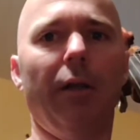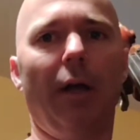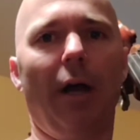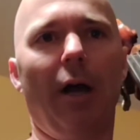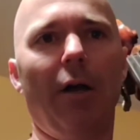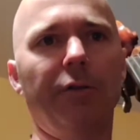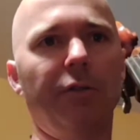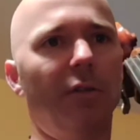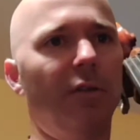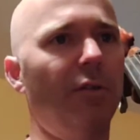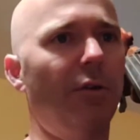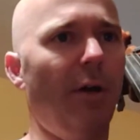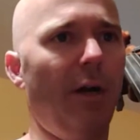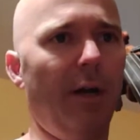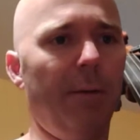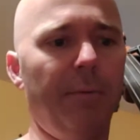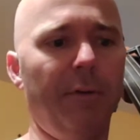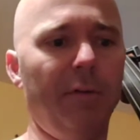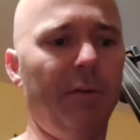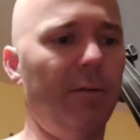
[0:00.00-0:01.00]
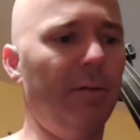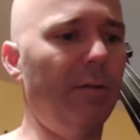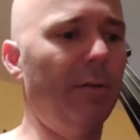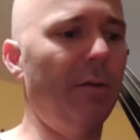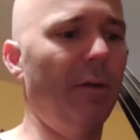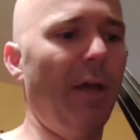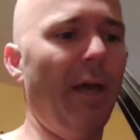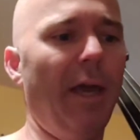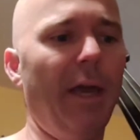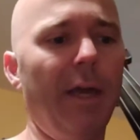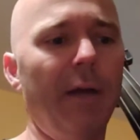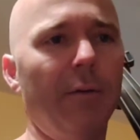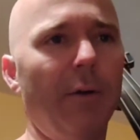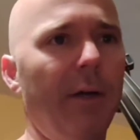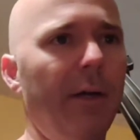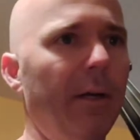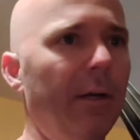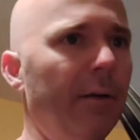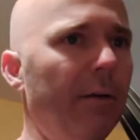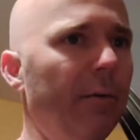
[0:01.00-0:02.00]
I'll just grab this A
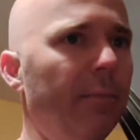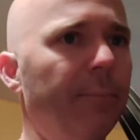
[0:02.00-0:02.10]
right here